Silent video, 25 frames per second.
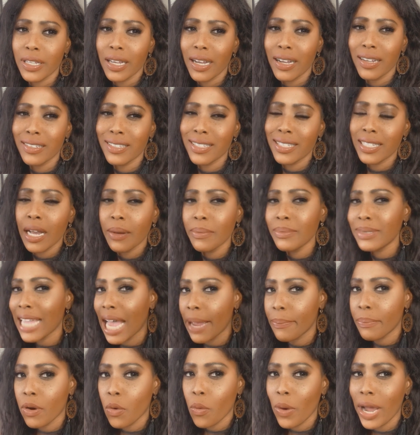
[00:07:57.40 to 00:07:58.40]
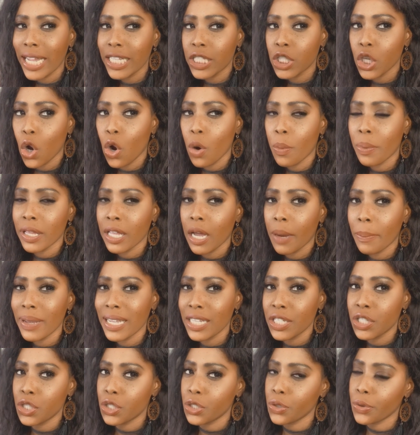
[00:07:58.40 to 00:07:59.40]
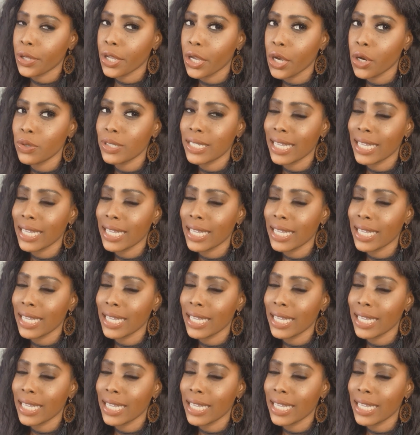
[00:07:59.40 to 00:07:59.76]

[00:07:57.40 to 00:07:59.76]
some type of way to open up his studios